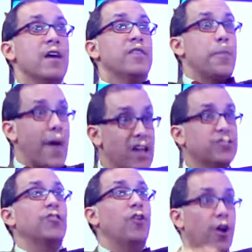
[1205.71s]
The
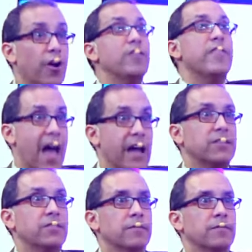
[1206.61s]
pastor learned
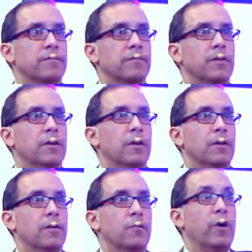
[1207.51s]
that
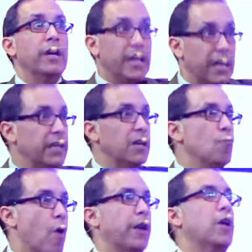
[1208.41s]
when he
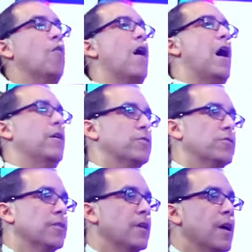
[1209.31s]
didn't want to go out,